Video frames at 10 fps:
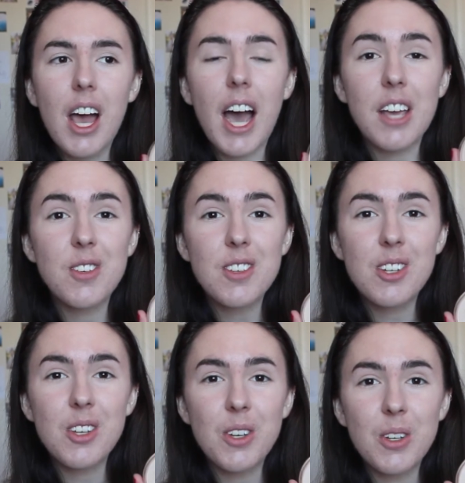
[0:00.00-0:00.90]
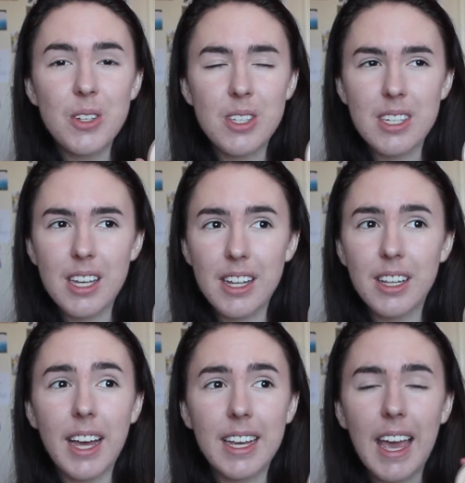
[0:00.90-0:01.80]
I used to use
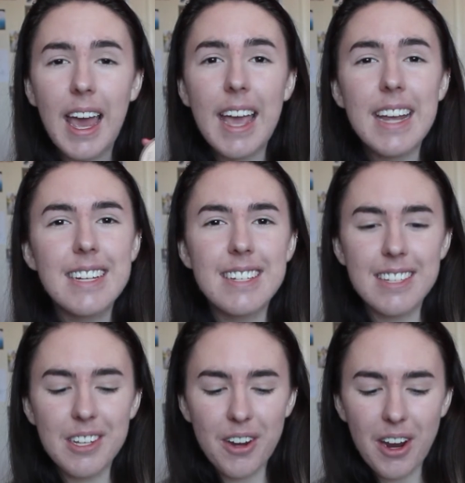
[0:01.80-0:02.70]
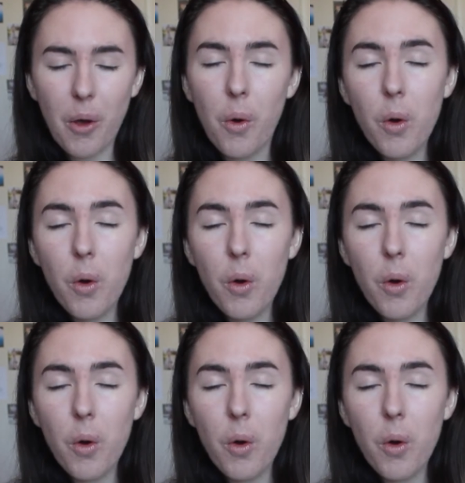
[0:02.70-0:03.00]
like ages ago,